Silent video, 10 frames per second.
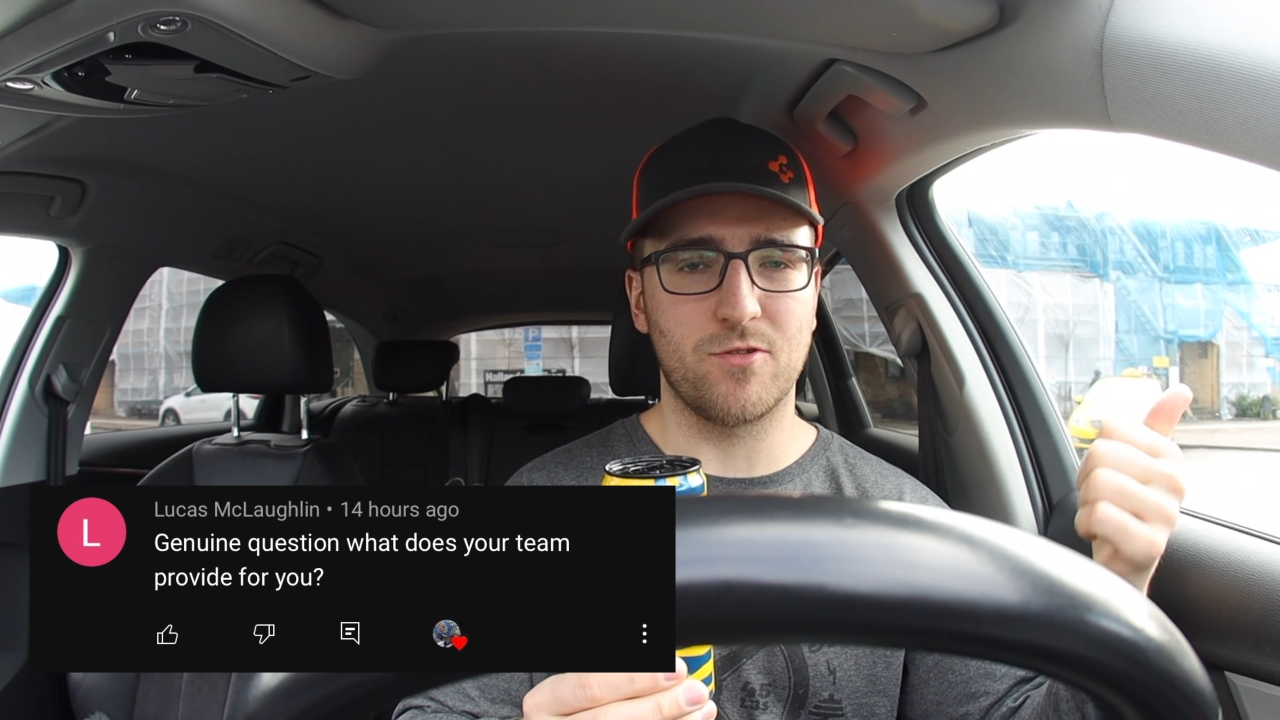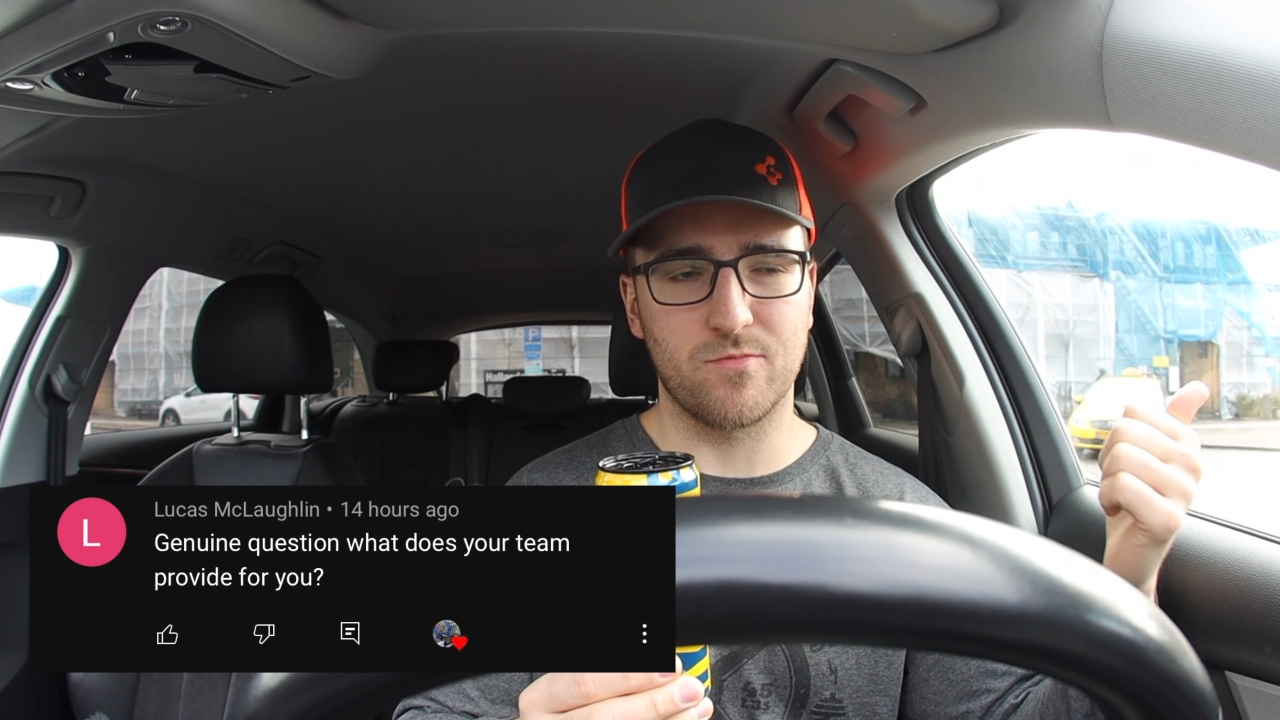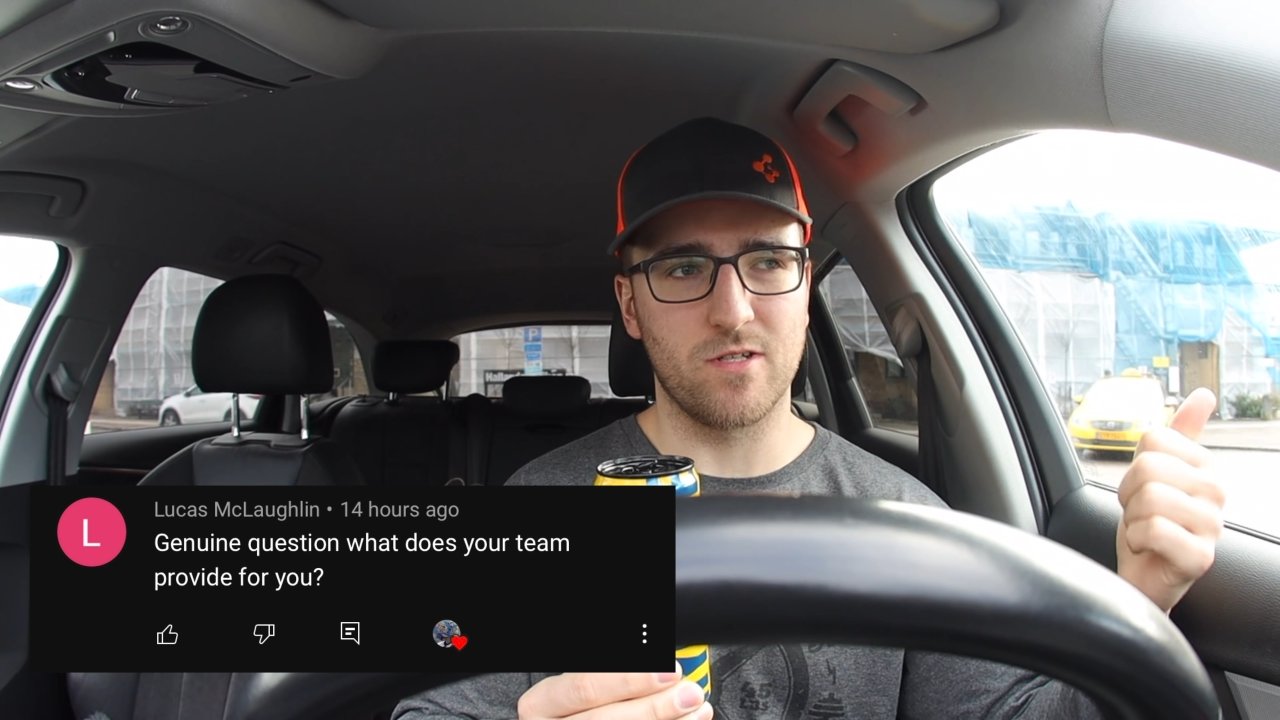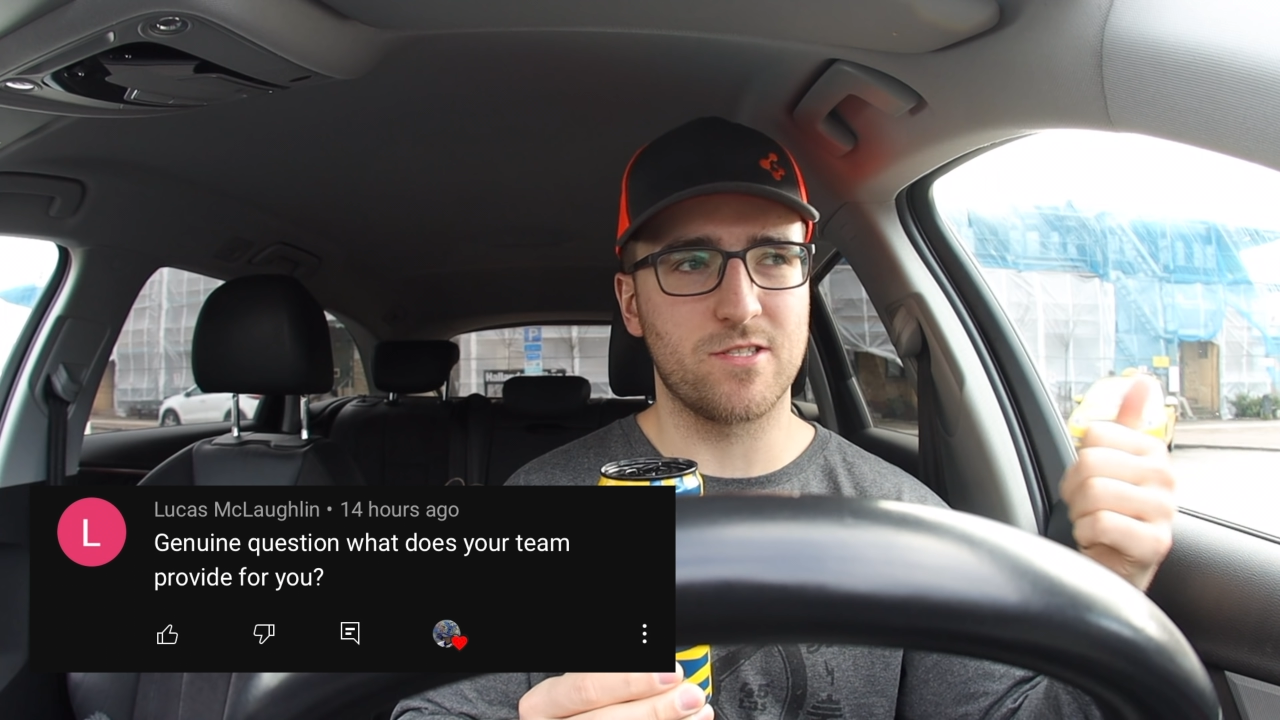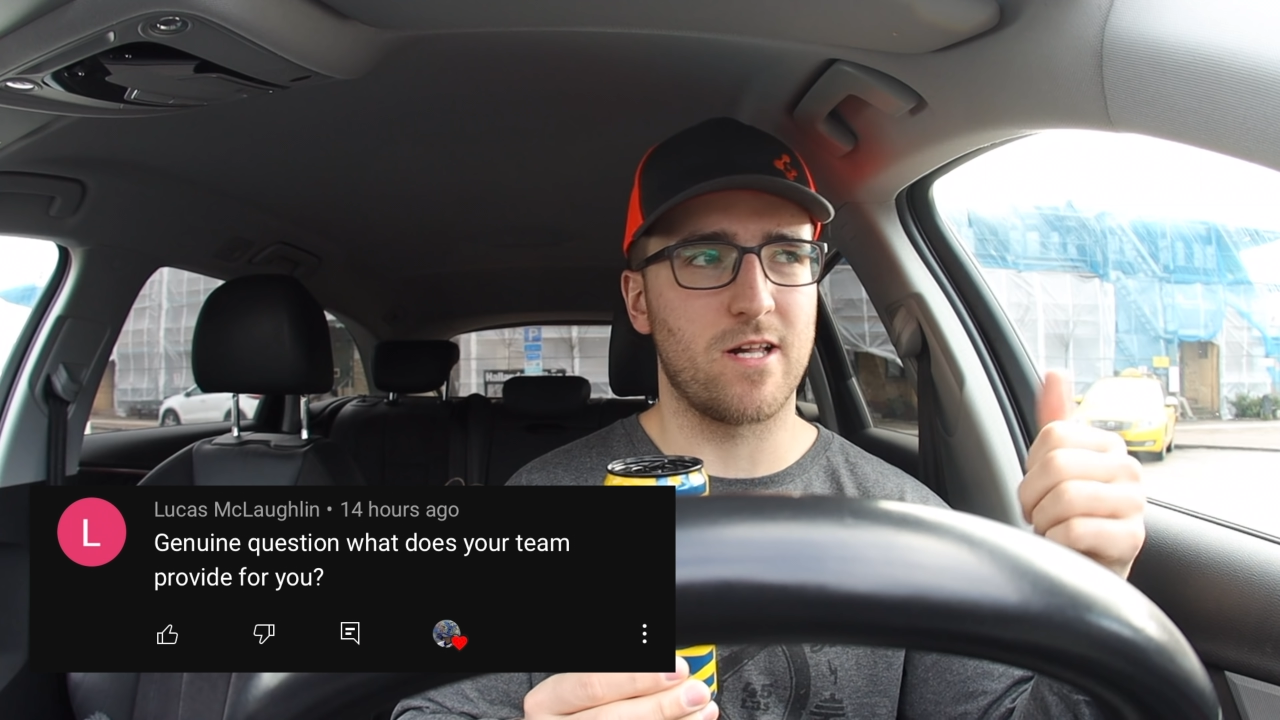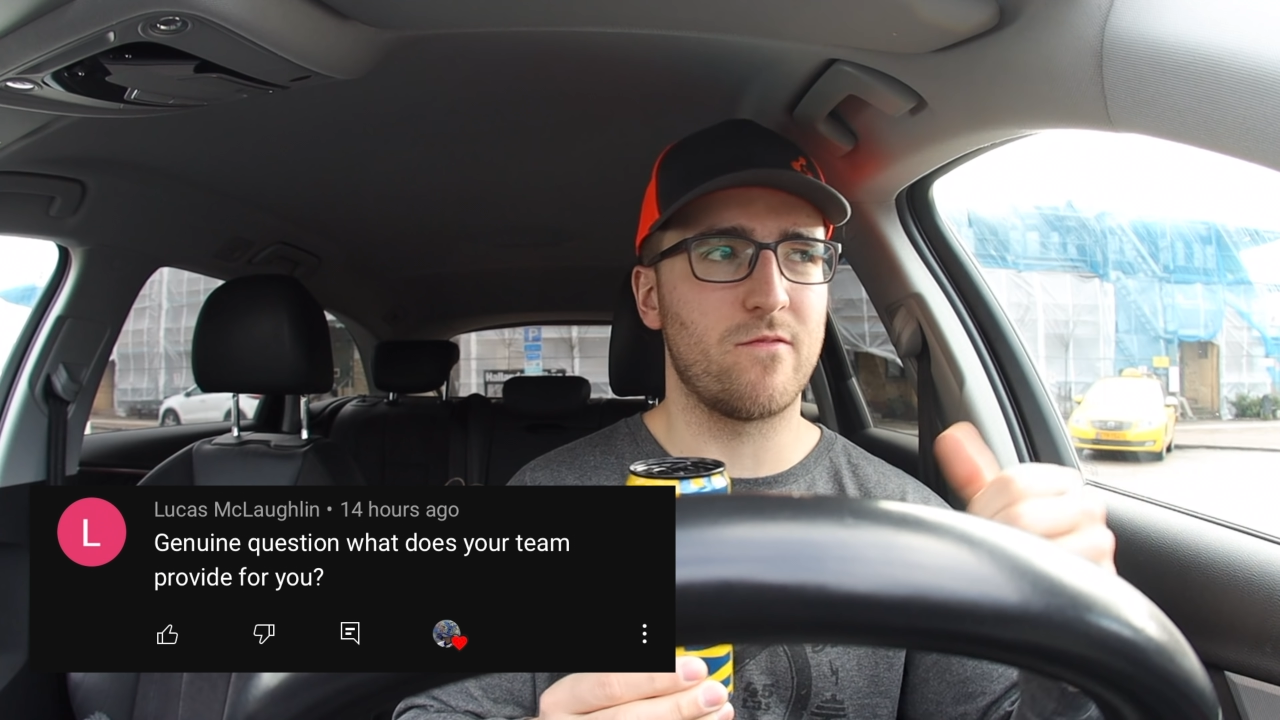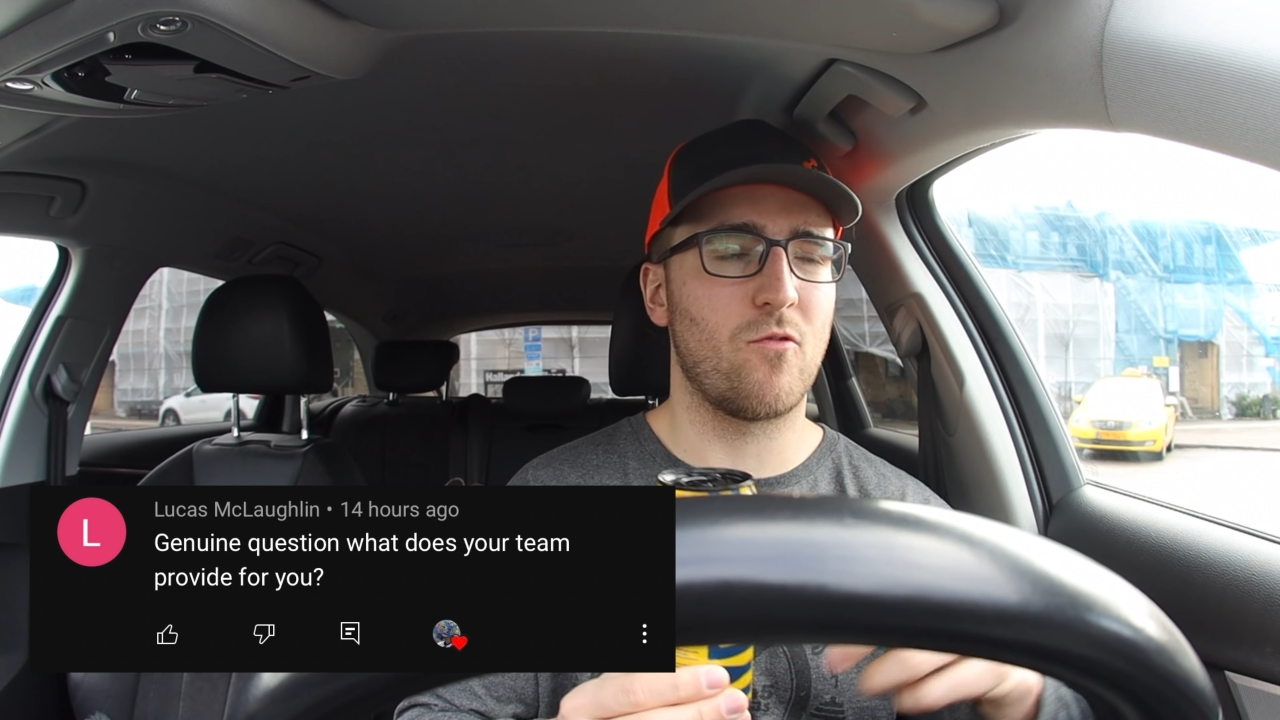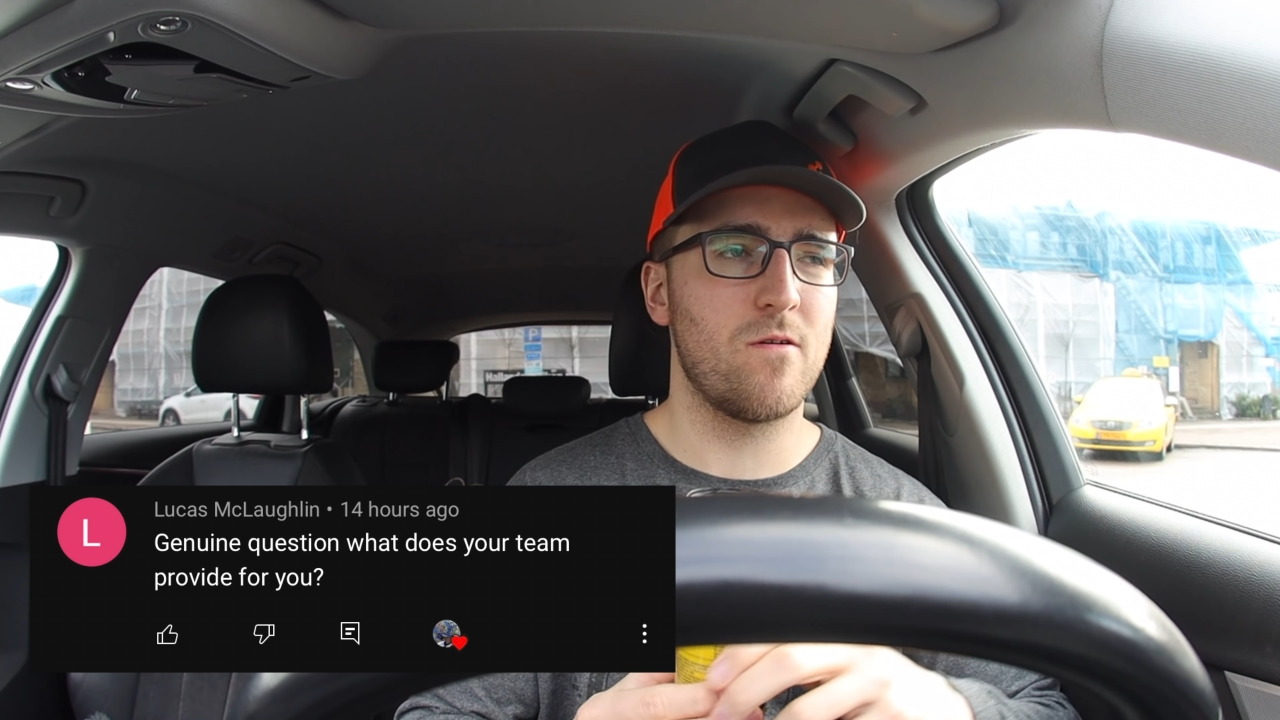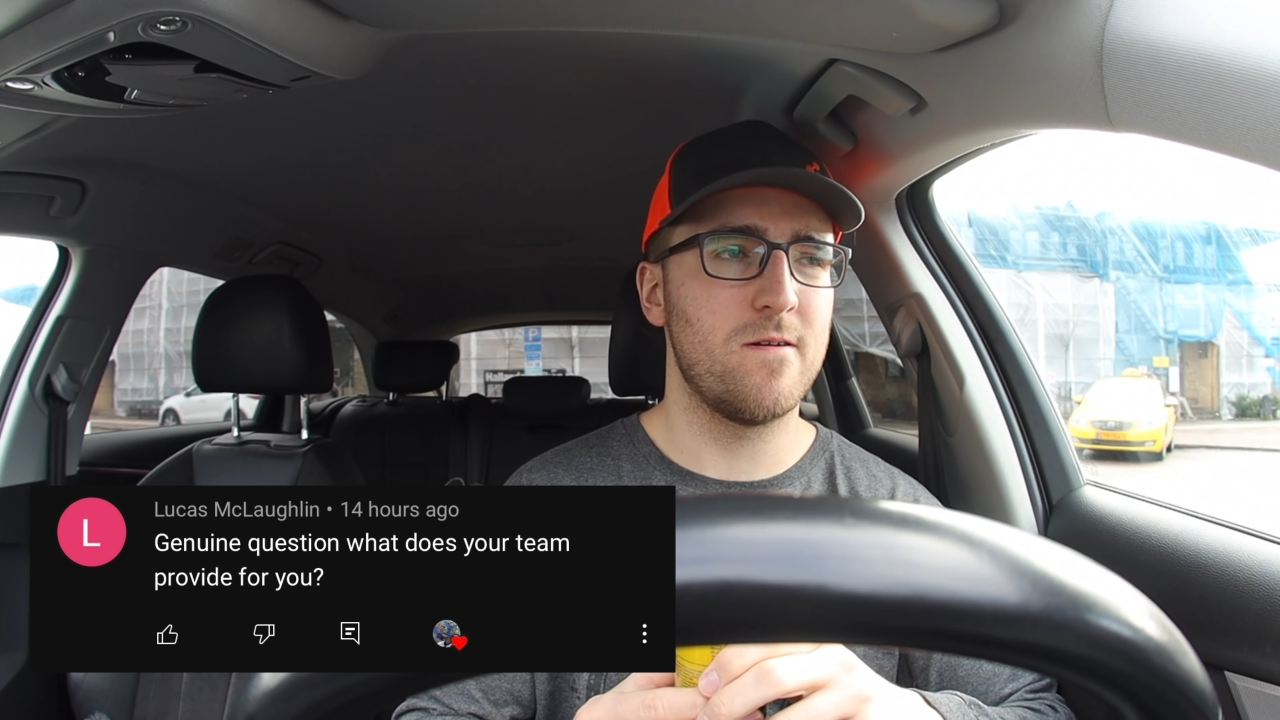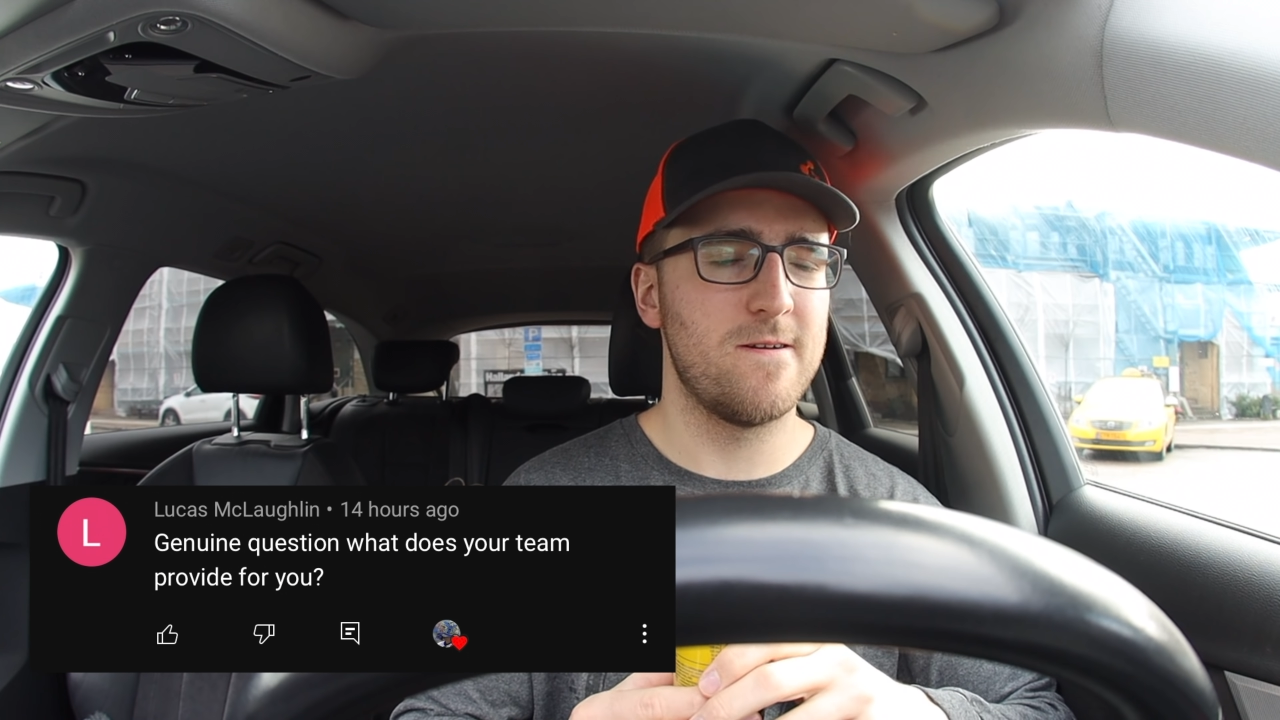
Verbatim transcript: which I'm really excited for.